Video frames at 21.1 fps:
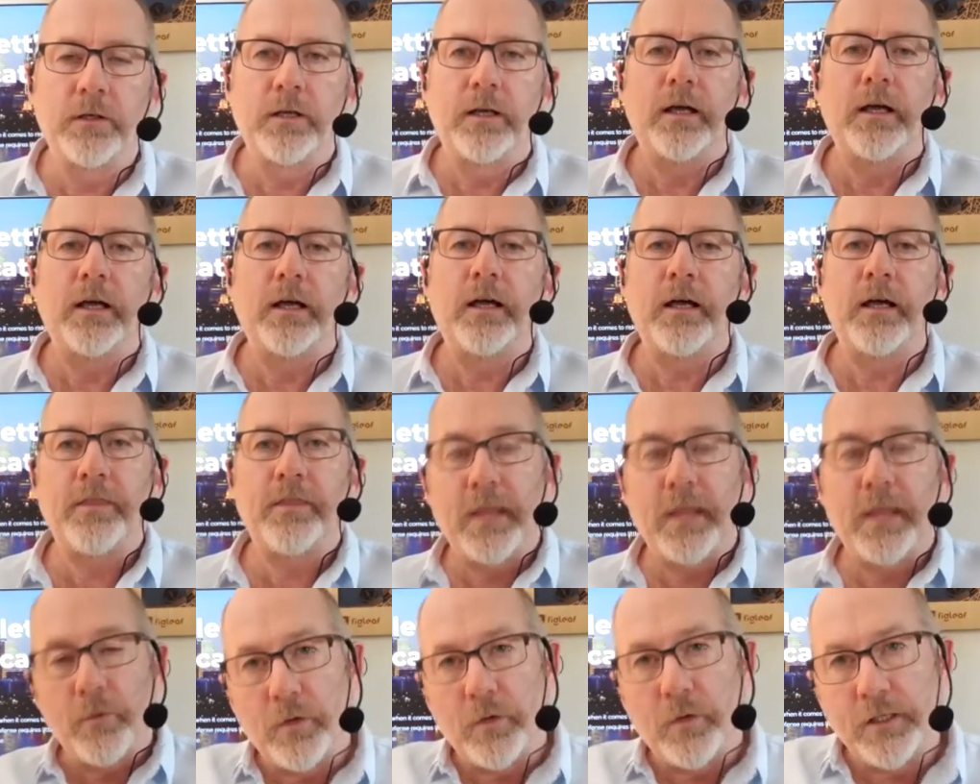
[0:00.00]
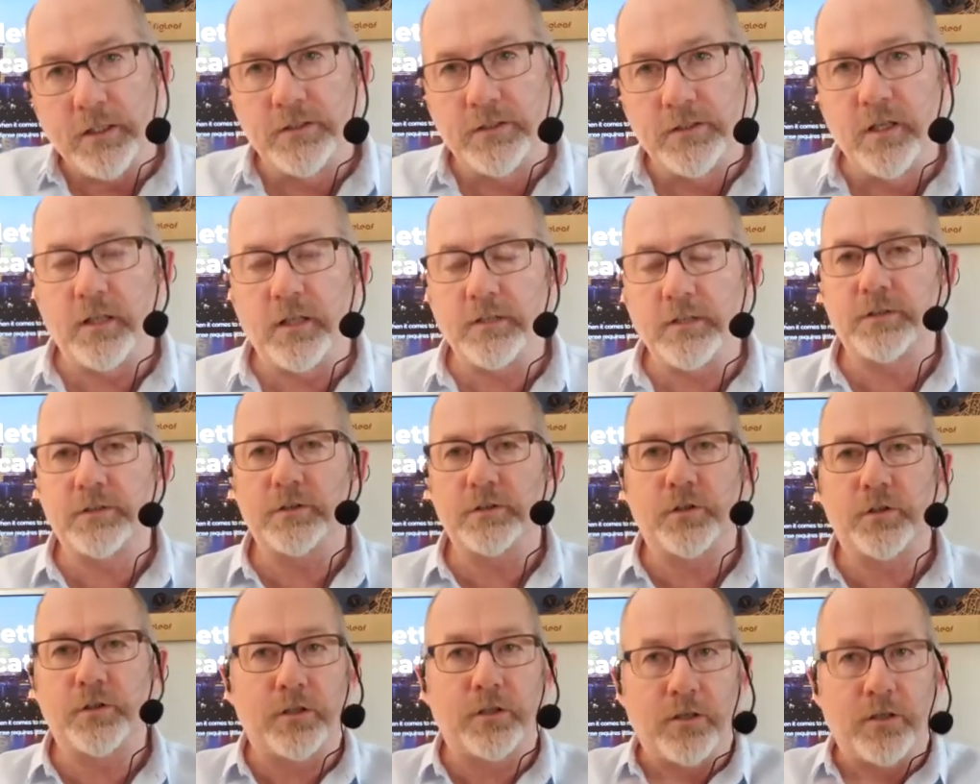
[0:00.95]
Uh, and then when it does, agree.
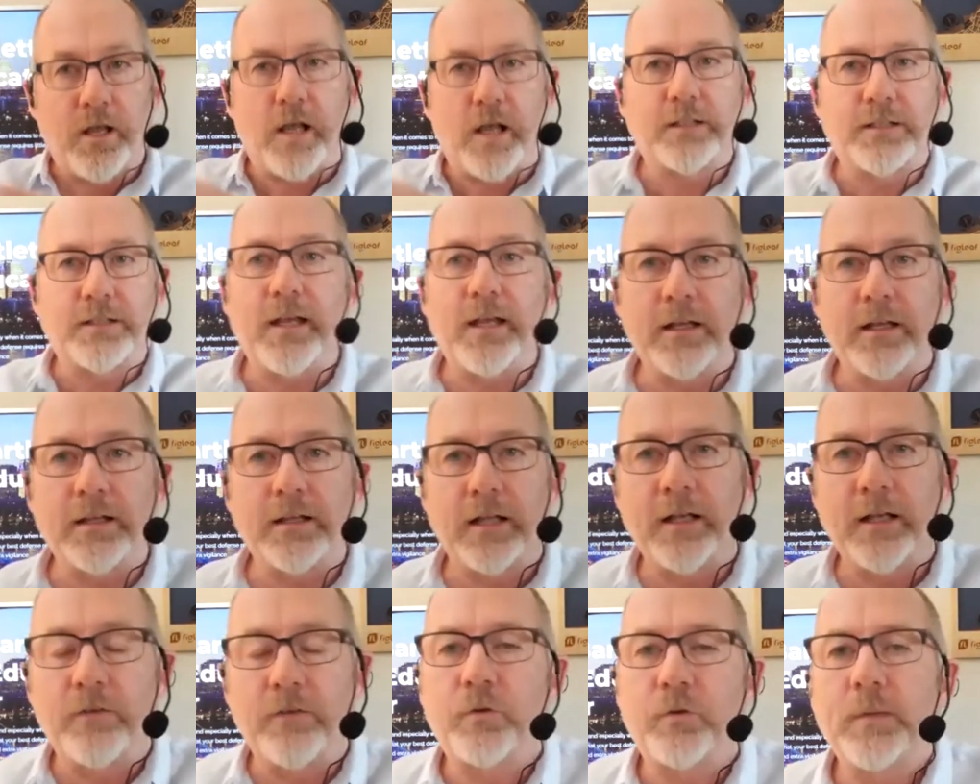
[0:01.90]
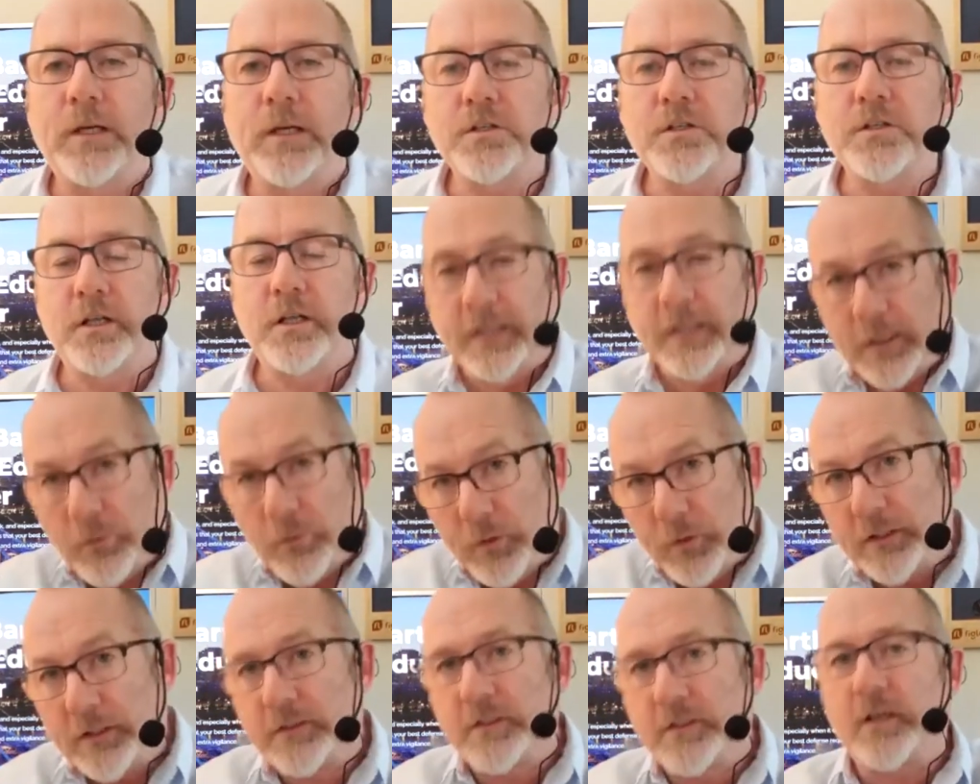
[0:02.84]
so they're not getting that information. And then
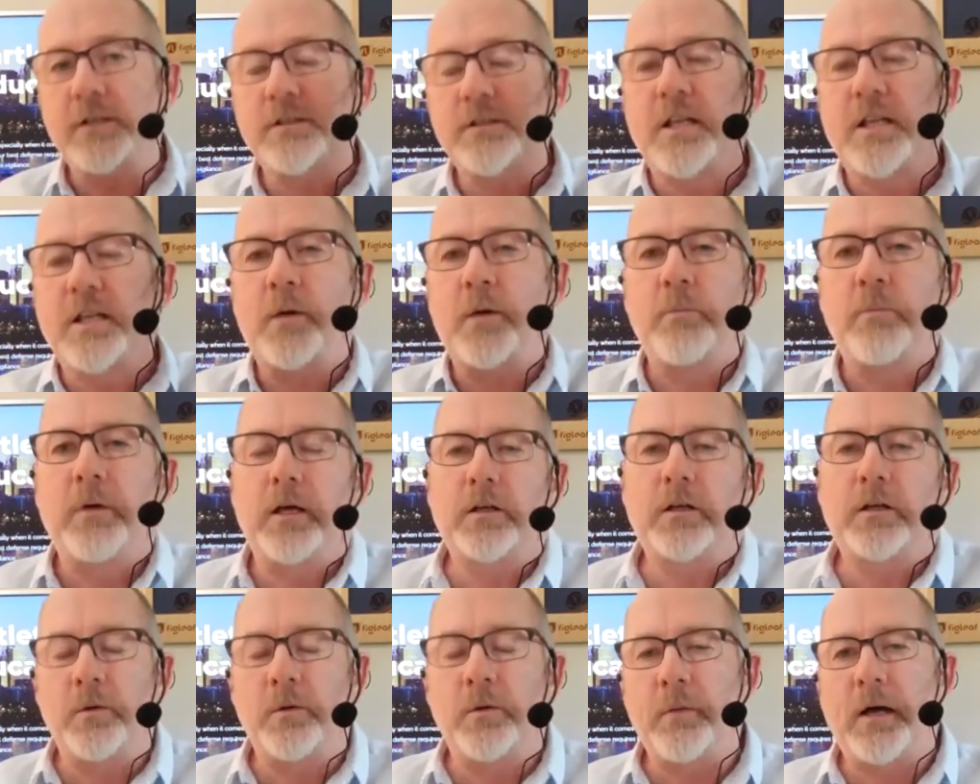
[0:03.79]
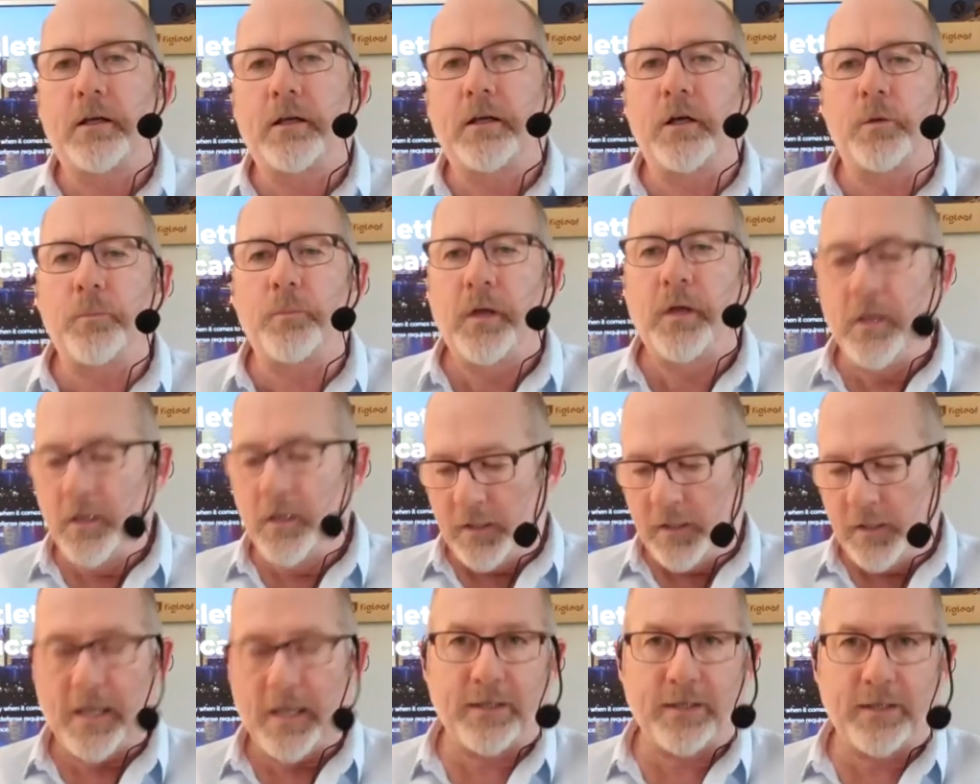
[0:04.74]
when it does come, ba- come back up
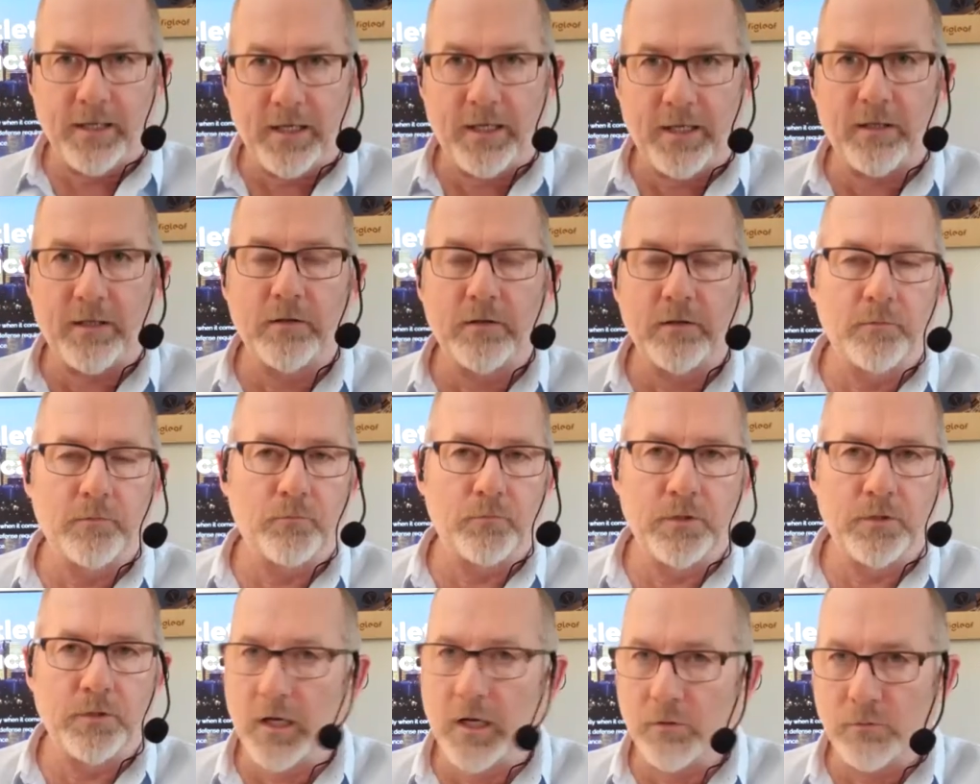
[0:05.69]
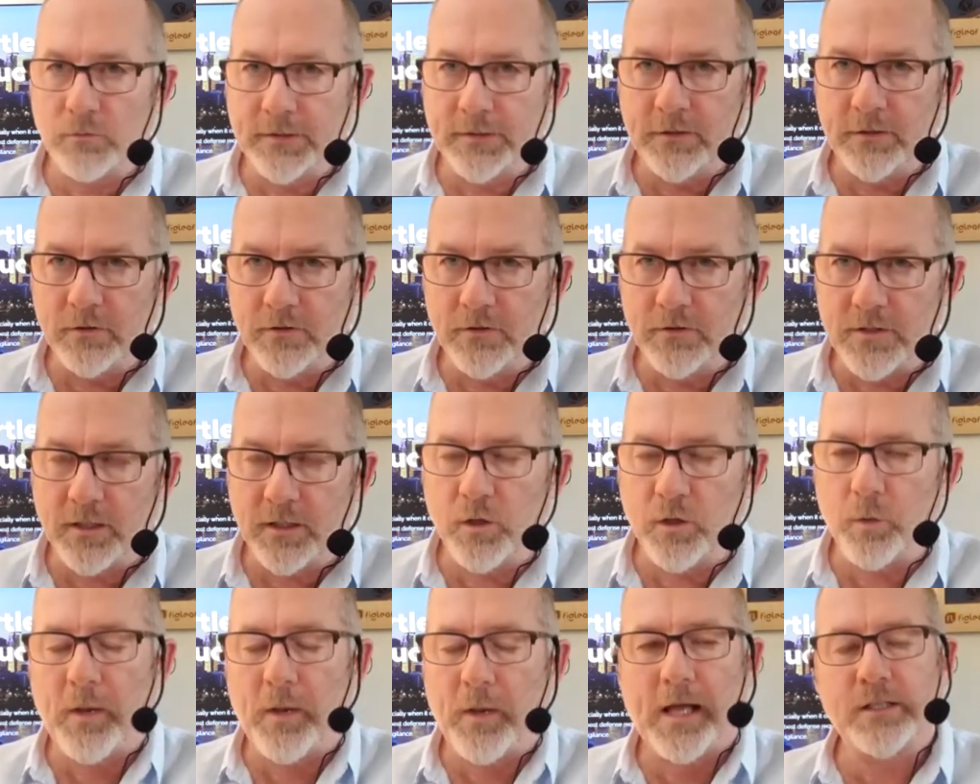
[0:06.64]
again, not reusing
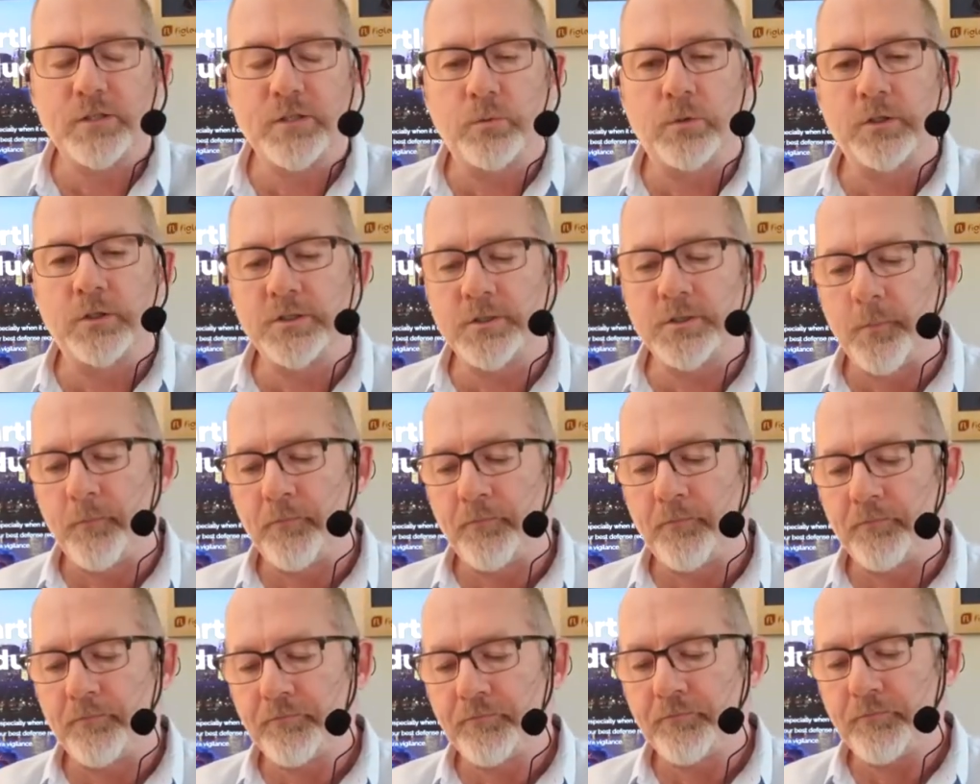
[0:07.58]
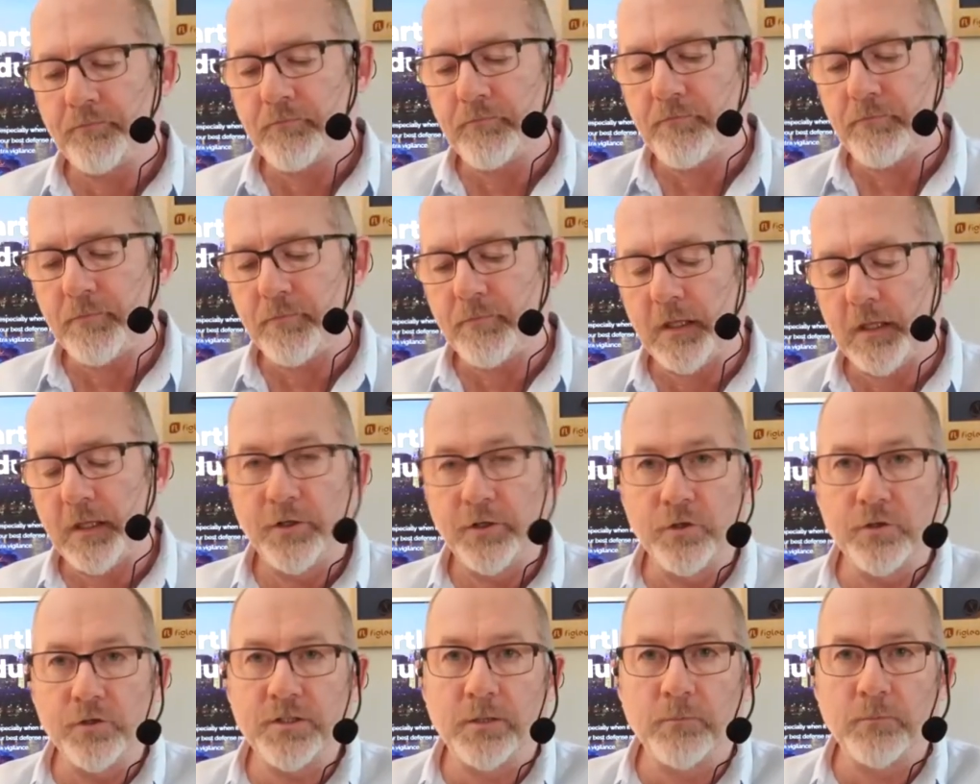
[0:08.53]
your passwords,
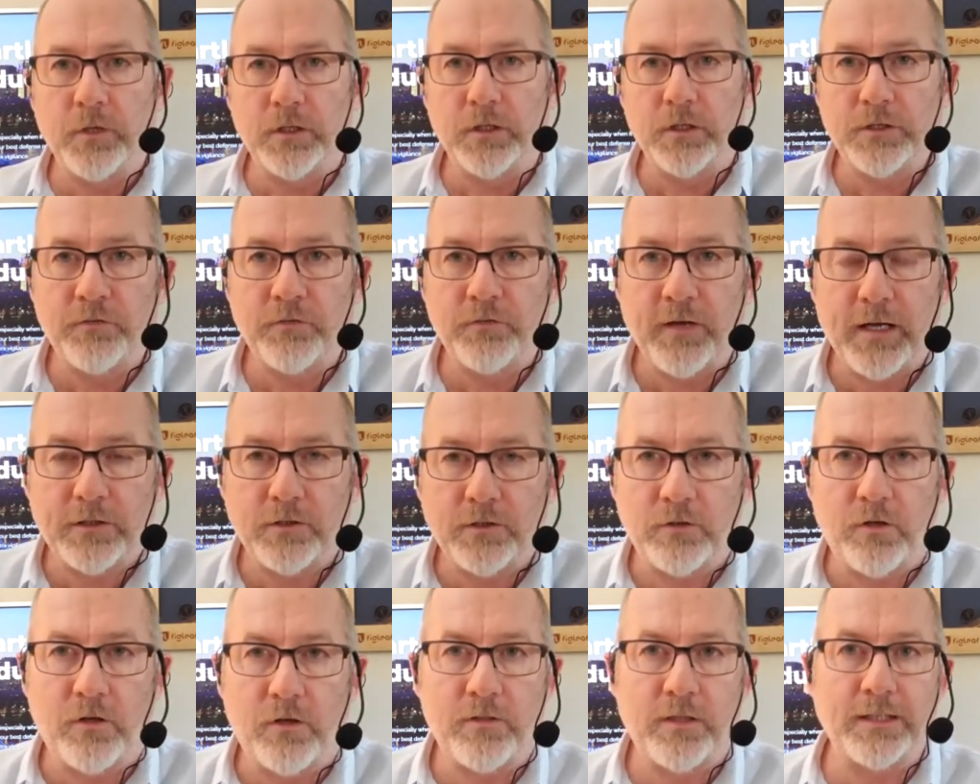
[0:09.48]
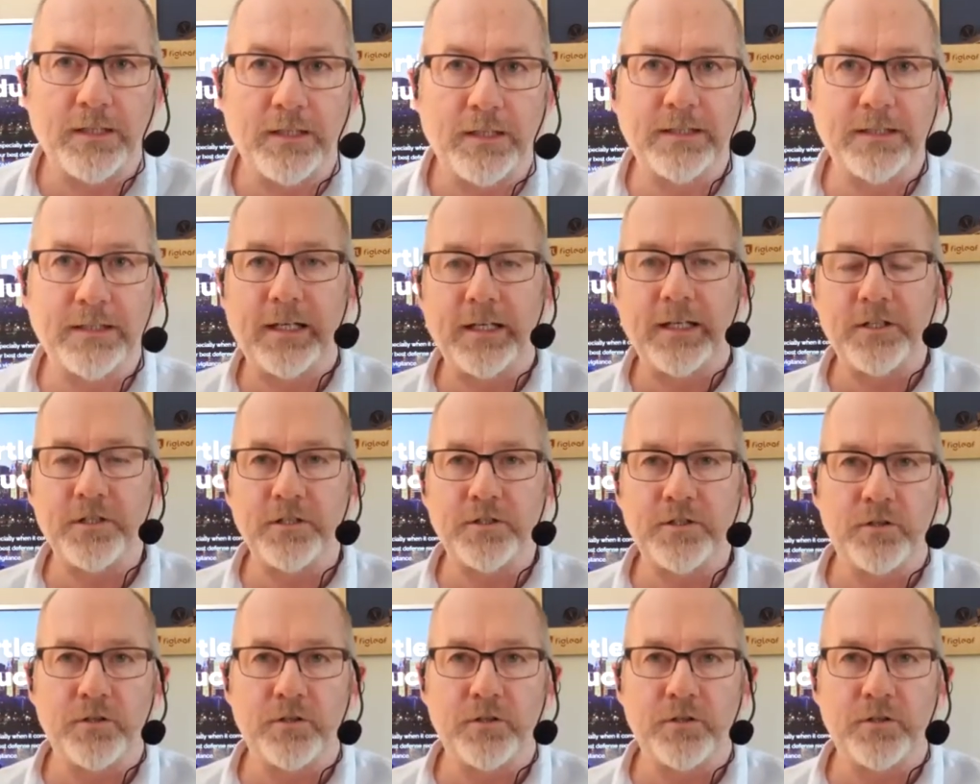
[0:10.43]
using multi-factor authentication.